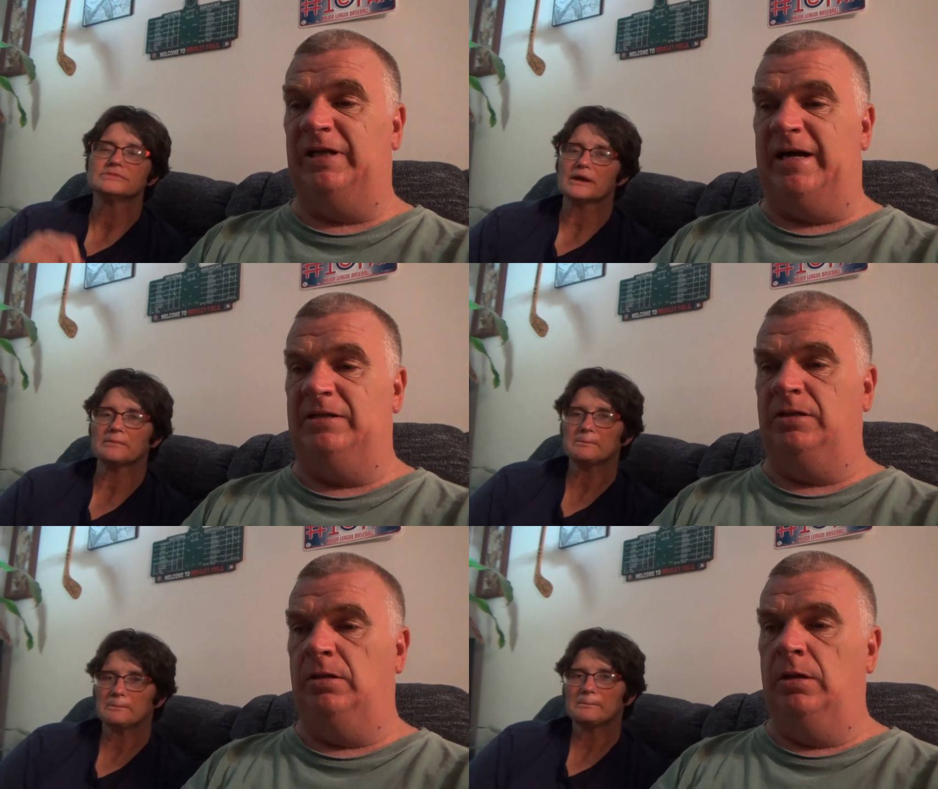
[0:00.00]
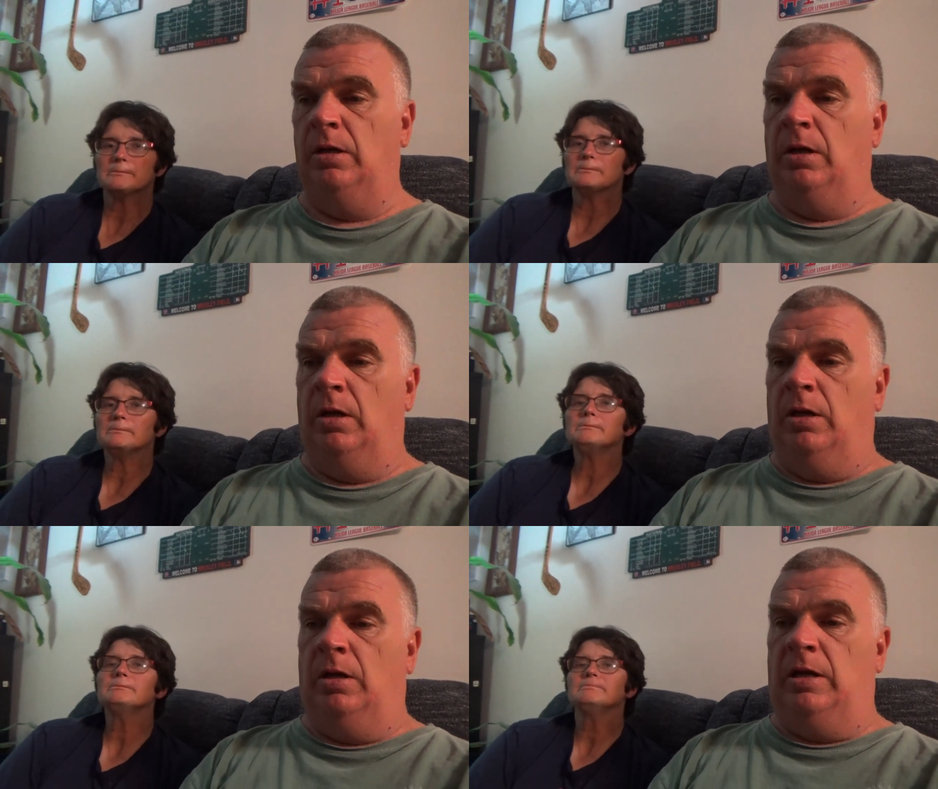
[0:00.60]
Speaker 1: and that,
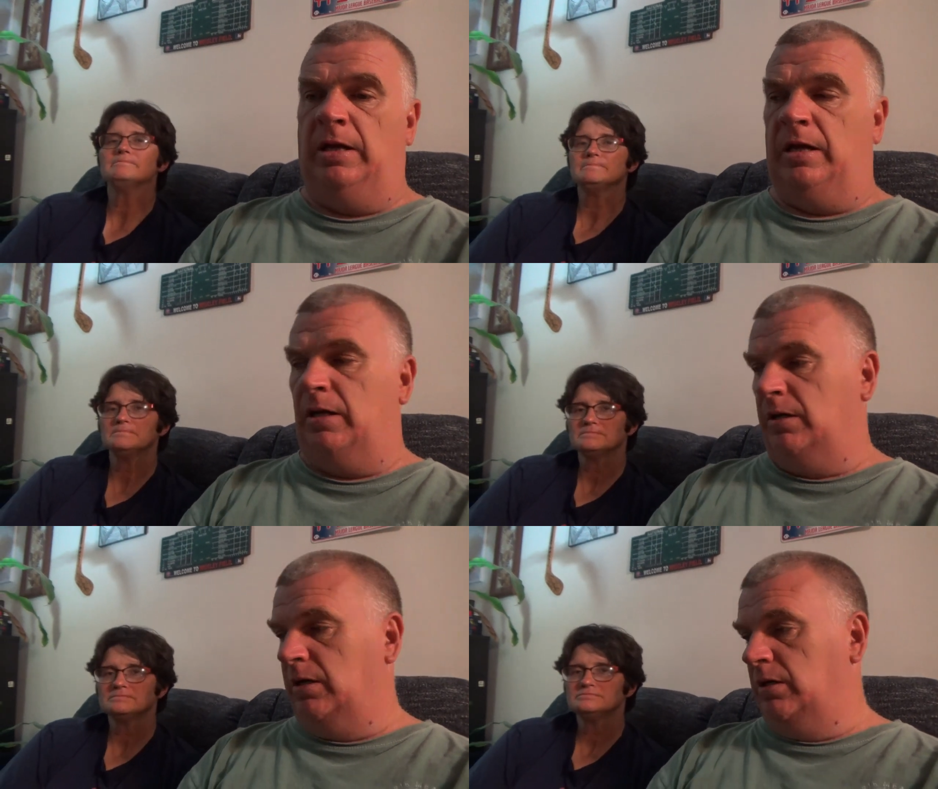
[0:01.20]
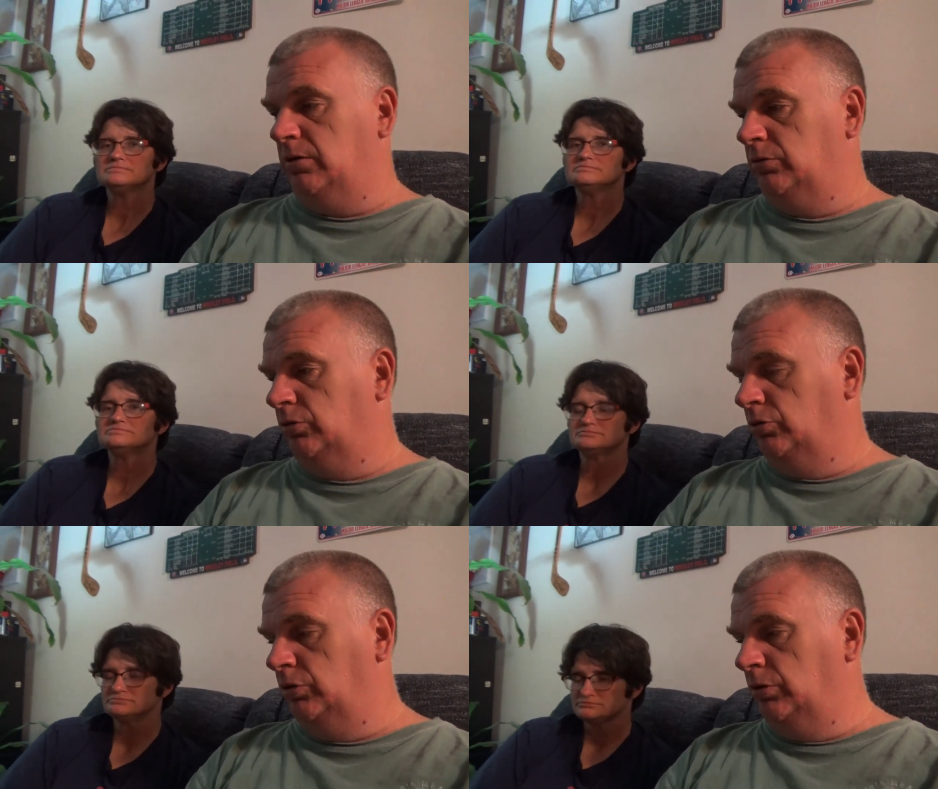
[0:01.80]
yep. and uh,
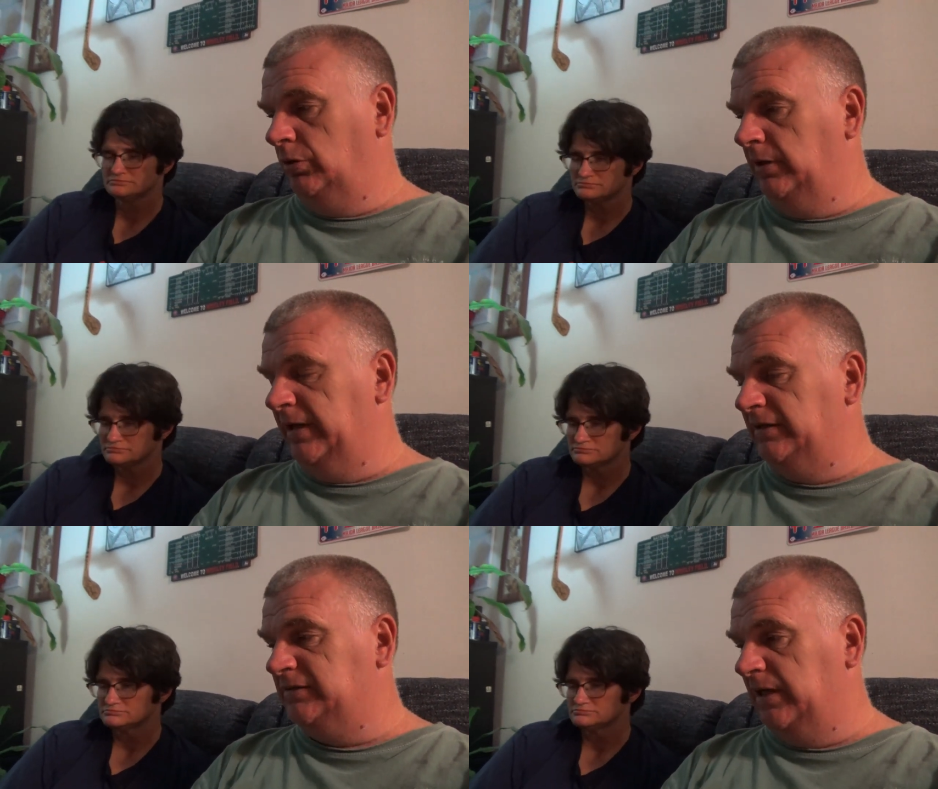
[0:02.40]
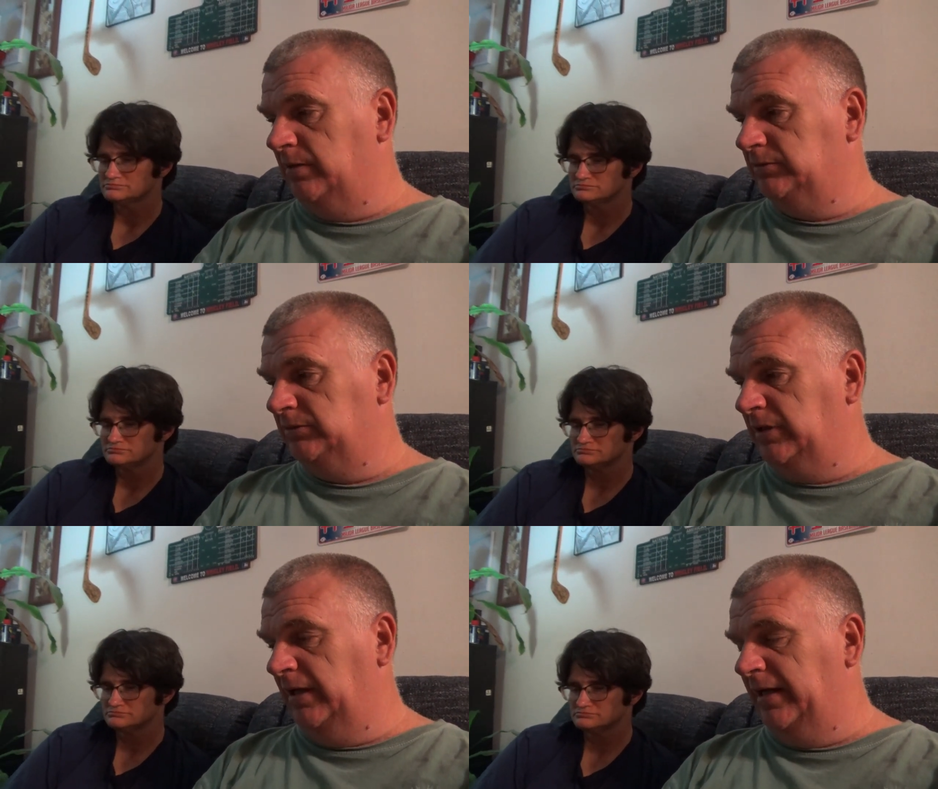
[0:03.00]
getting uh,
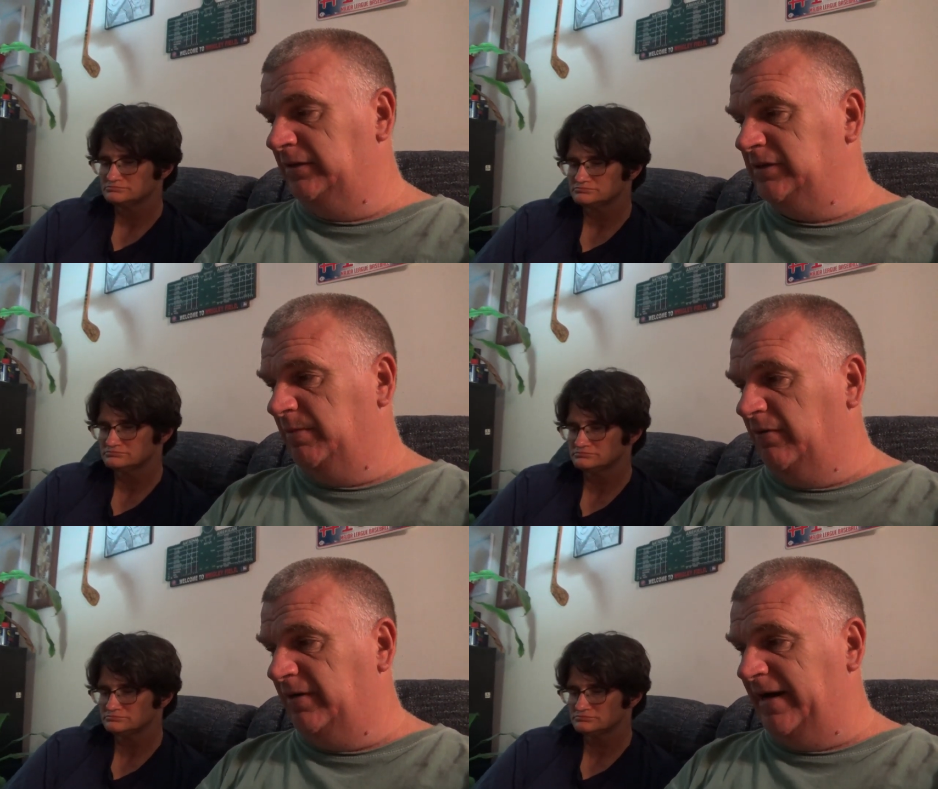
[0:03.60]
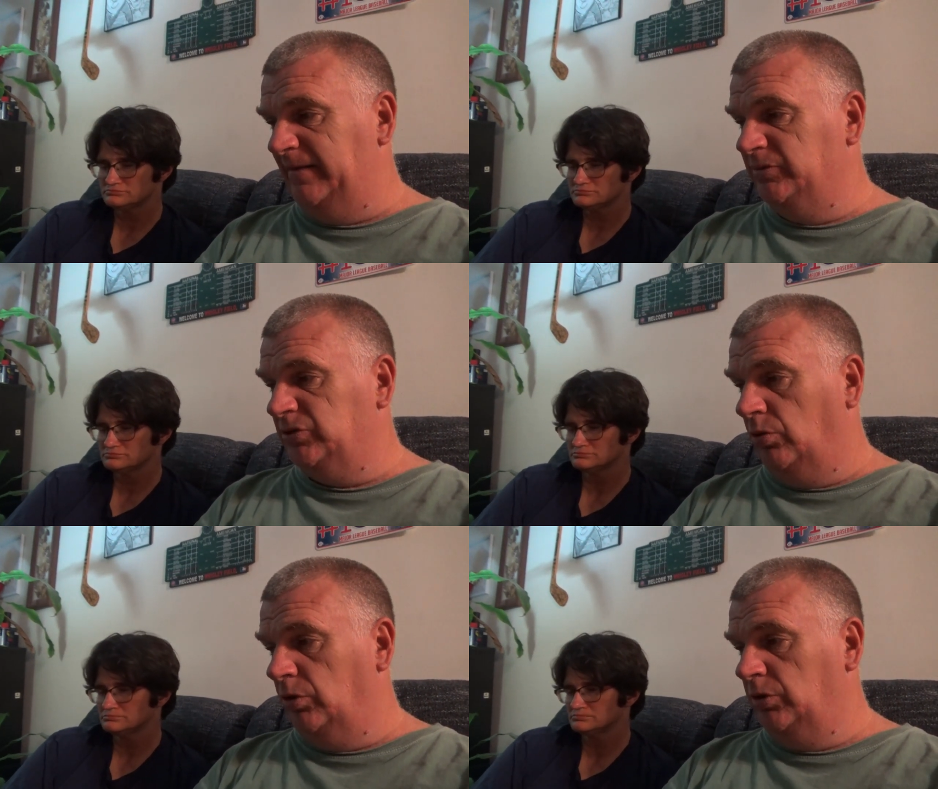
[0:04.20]
getting some other
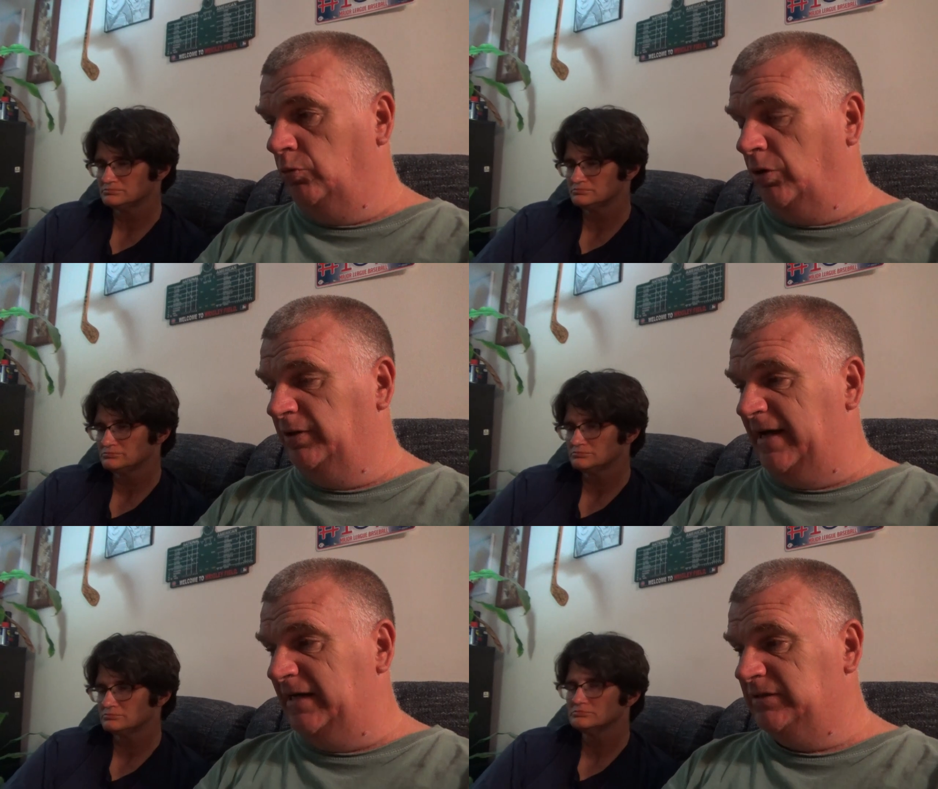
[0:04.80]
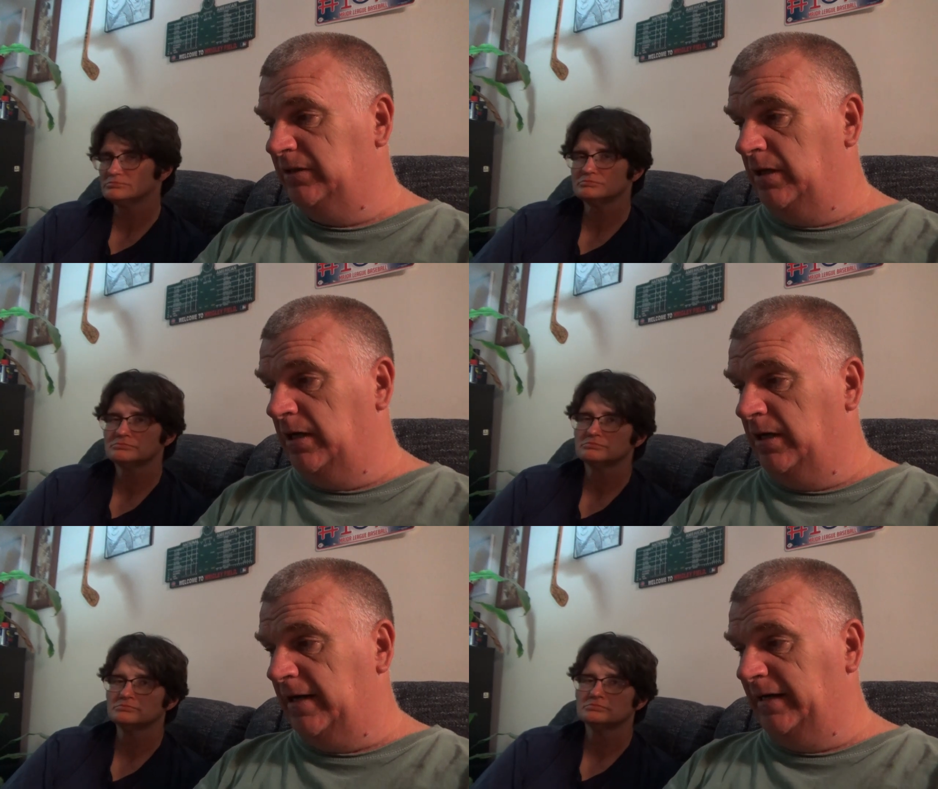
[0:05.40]
items ordered. One last
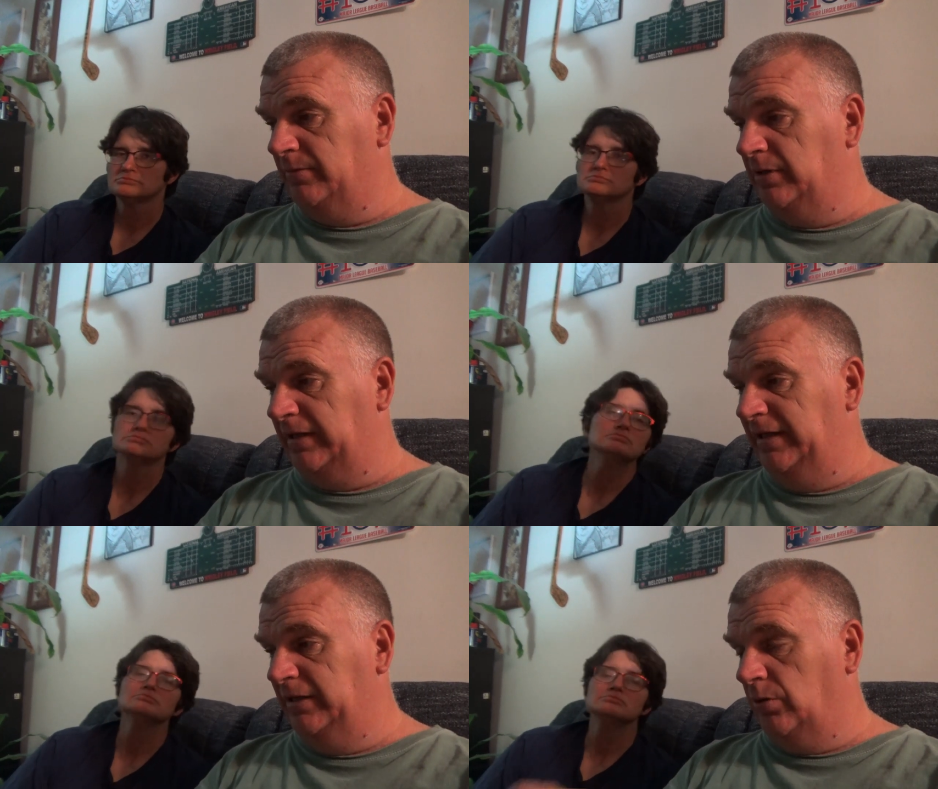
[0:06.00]
uh, item I need